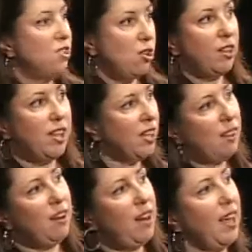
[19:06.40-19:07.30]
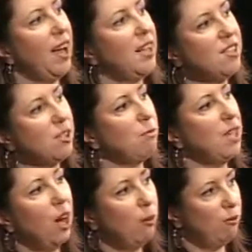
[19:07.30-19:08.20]
So at the end of the day, ice can be
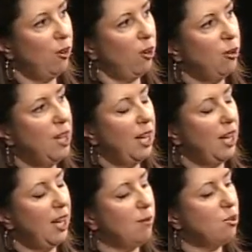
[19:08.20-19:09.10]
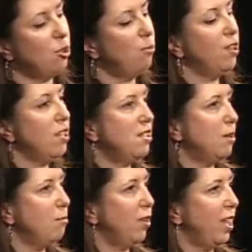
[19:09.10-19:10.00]
helpful. So to put it
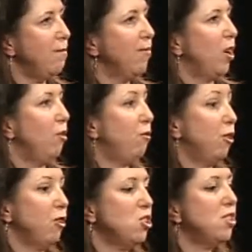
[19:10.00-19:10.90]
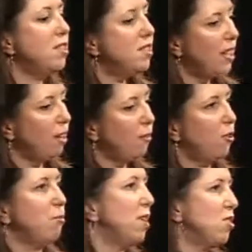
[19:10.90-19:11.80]
simply, if you're just stiff,
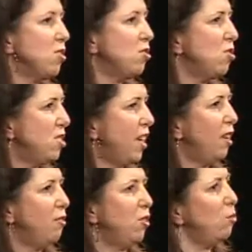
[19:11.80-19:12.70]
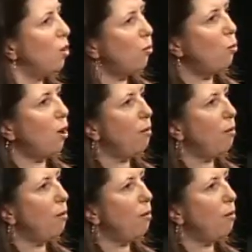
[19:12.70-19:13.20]
your muscles are stiff, and you want to warm